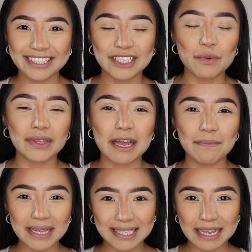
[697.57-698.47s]
So with that
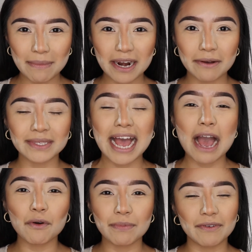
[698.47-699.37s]
being said, my loves,
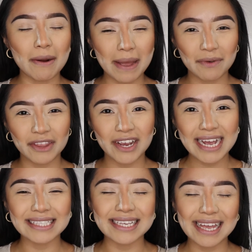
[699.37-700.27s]
I will be right back with you
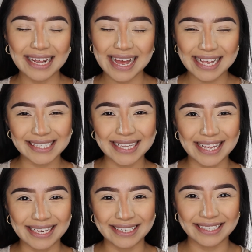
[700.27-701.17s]
guys in a
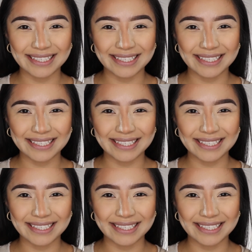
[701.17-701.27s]
second.